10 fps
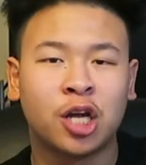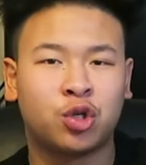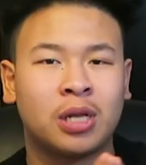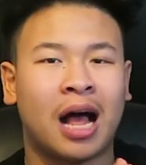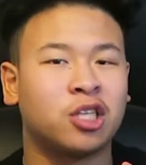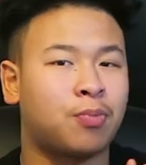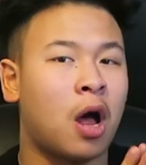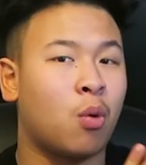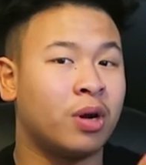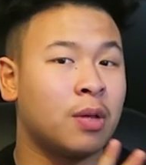Trey Lyles is
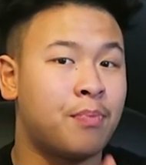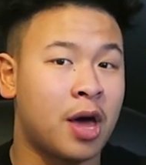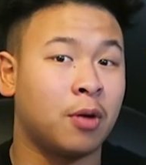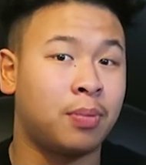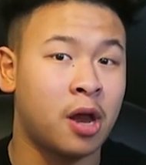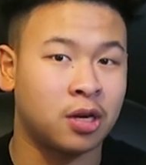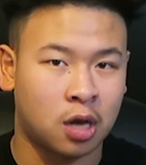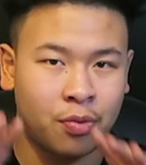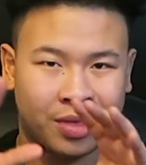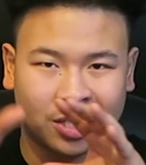probably one of the better
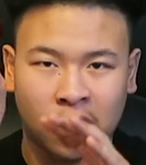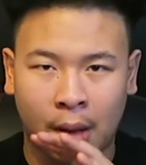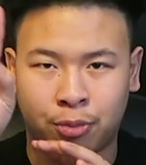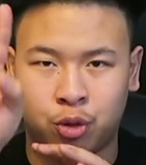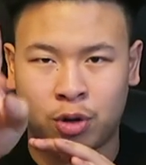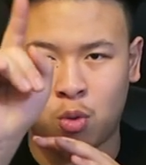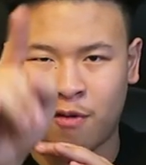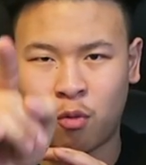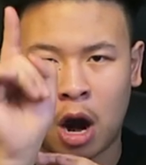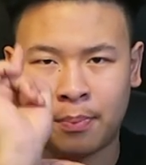players on this top 3
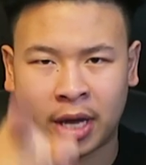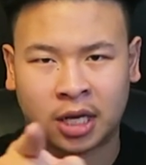waiver wire